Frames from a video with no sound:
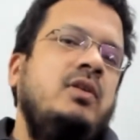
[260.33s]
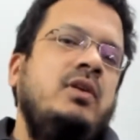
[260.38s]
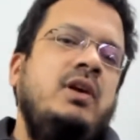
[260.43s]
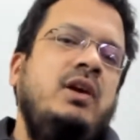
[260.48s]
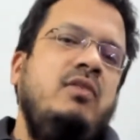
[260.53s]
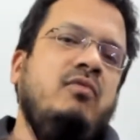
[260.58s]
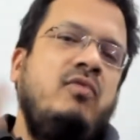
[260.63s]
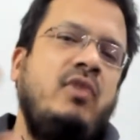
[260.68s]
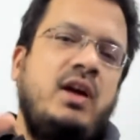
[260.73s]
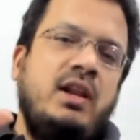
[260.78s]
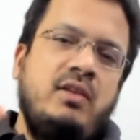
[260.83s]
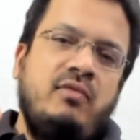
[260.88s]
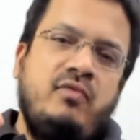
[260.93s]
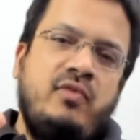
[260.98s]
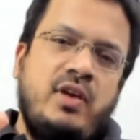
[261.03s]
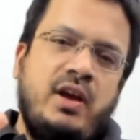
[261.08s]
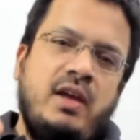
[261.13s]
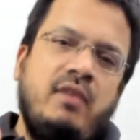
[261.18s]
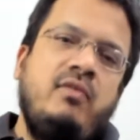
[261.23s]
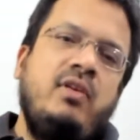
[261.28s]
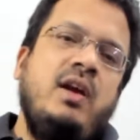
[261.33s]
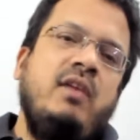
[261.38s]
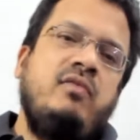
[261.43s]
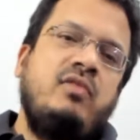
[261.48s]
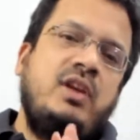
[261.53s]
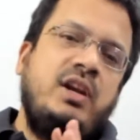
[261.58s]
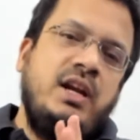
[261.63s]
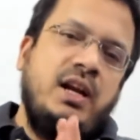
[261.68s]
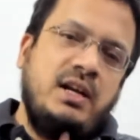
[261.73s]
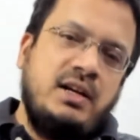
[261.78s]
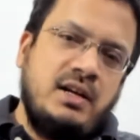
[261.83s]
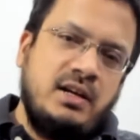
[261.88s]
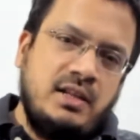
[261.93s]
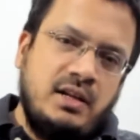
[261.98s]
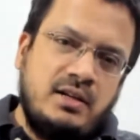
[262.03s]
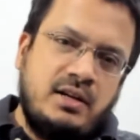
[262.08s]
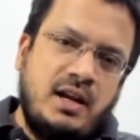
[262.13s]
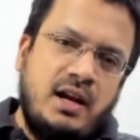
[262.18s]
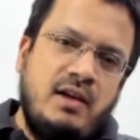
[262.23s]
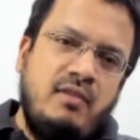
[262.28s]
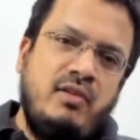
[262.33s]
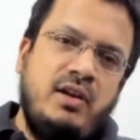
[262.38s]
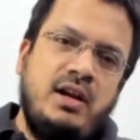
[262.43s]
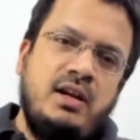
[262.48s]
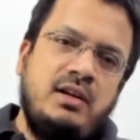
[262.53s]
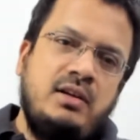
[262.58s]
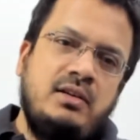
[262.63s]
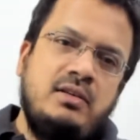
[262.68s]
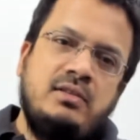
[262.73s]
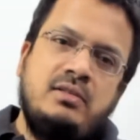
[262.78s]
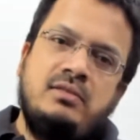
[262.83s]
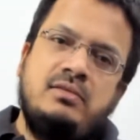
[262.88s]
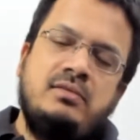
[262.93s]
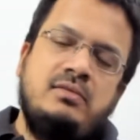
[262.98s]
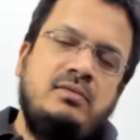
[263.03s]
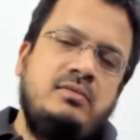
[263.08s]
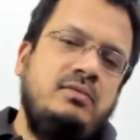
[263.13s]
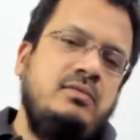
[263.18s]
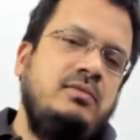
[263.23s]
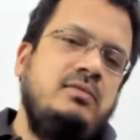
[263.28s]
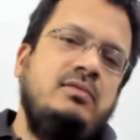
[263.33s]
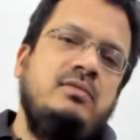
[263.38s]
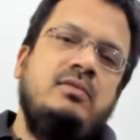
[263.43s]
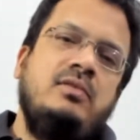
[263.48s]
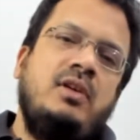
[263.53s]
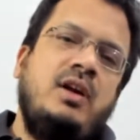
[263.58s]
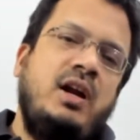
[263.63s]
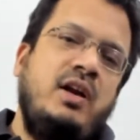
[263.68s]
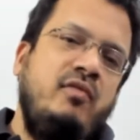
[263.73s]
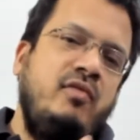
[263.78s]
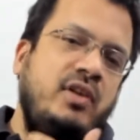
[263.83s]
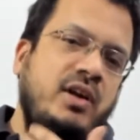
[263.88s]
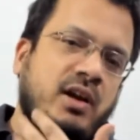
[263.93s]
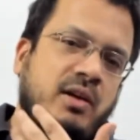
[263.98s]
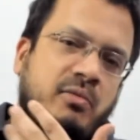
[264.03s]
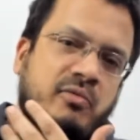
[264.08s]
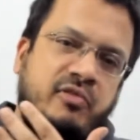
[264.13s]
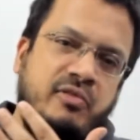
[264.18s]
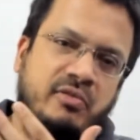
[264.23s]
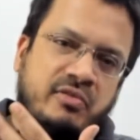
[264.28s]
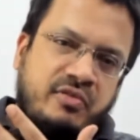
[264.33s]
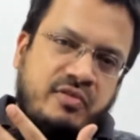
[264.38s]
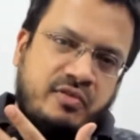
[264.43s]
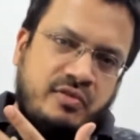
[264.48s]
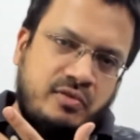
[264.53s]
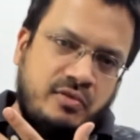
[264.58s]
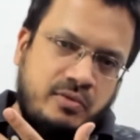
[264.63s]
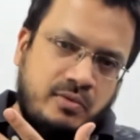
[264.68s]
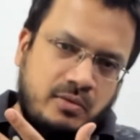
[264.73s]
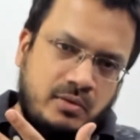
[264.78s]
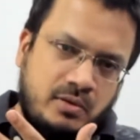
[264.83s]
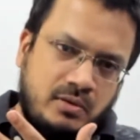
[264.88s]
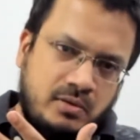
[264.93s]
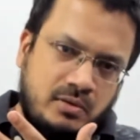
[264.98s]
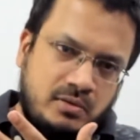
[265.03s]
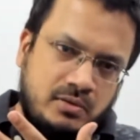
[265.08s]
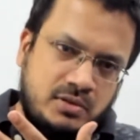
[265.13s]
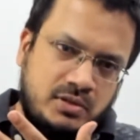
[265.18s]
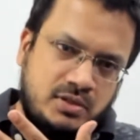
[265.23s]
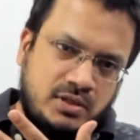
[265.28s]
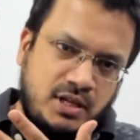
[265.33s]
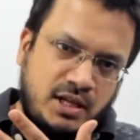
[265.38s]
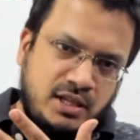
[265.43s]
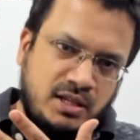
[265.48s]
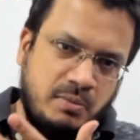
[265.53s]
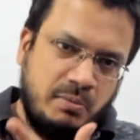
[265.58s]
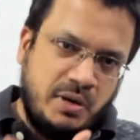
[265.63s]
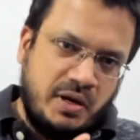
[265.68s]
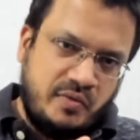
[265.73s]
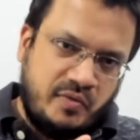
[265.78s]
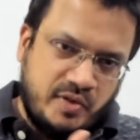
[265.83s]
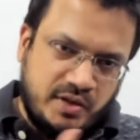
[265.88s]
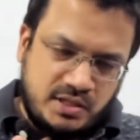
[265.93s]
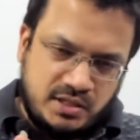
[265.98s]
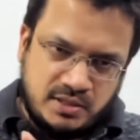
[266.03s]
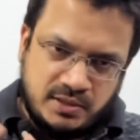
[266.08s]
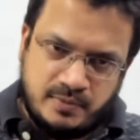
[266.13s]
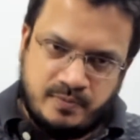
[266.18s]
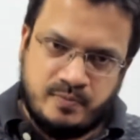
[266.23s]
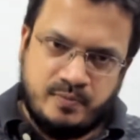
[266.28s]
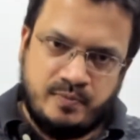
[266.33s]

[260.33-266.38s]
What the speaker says: In one where we have created the tailwind and we are seeing the benefits,